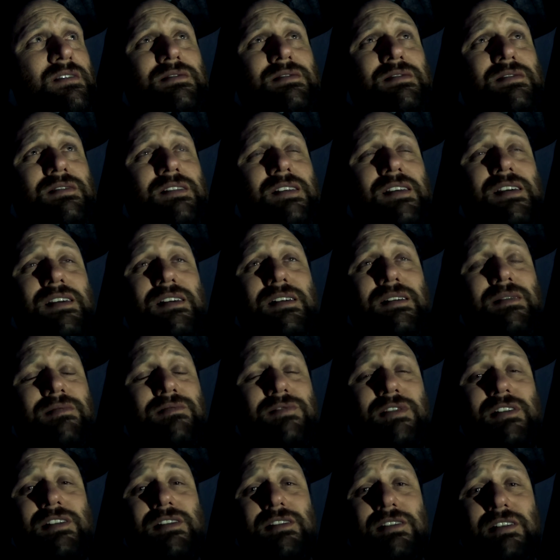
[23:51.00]
Yeah, I'm
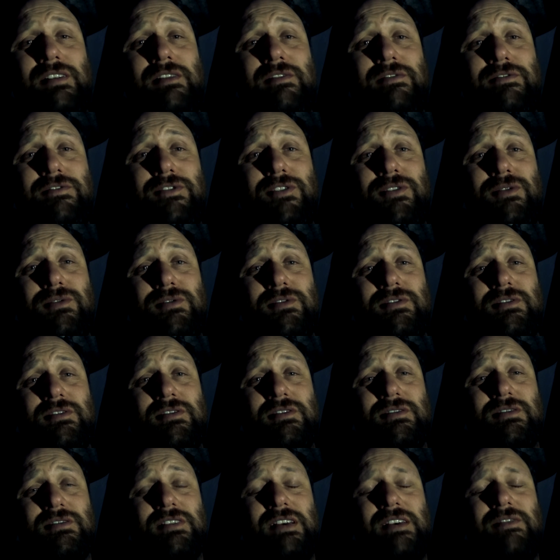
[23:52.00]
really looking forward to
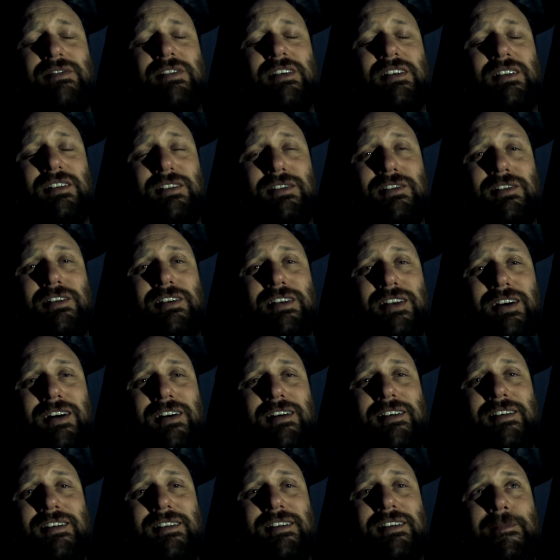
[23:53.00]
just having an early night.
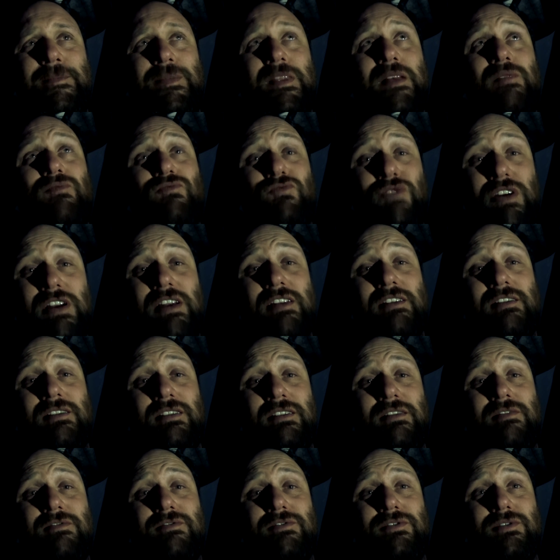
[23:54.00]
I'm really
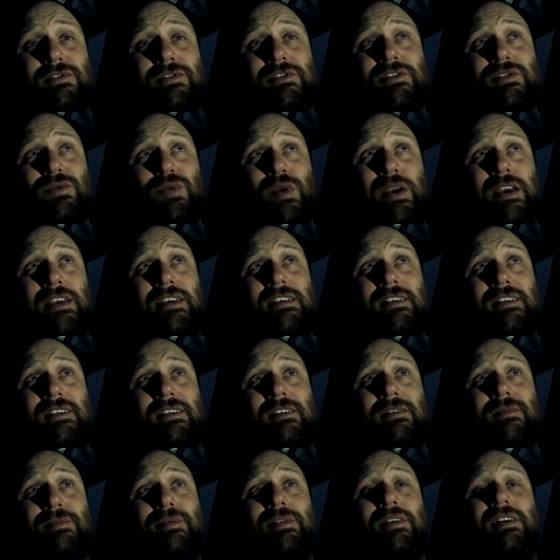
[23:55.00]
looking forward to waking
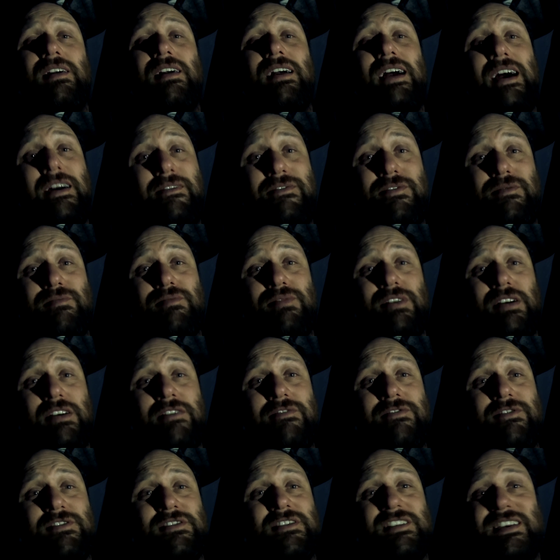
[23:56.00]
up, having
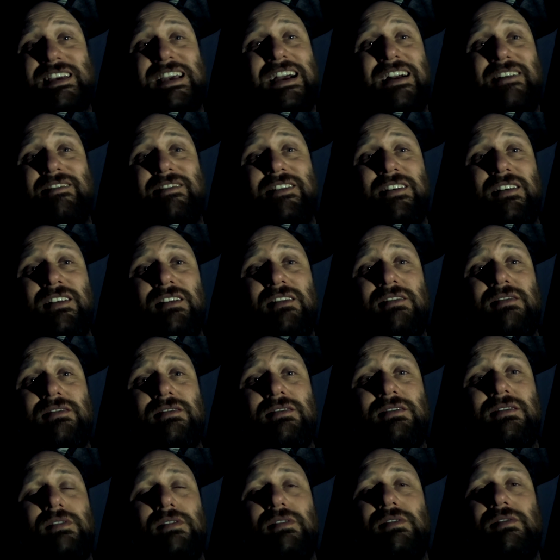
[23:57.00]
breakfast and carrying on.
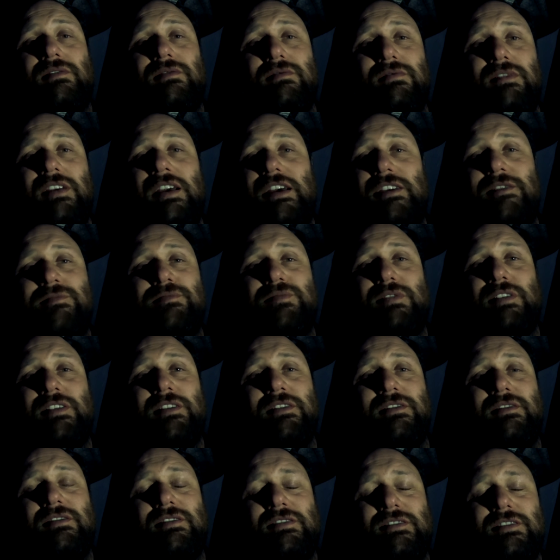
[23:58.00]
Yeah, it's brilliant.
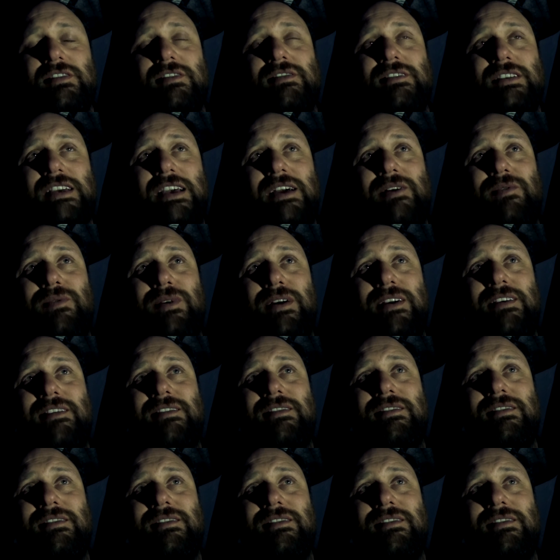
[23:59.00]
It's good to get away.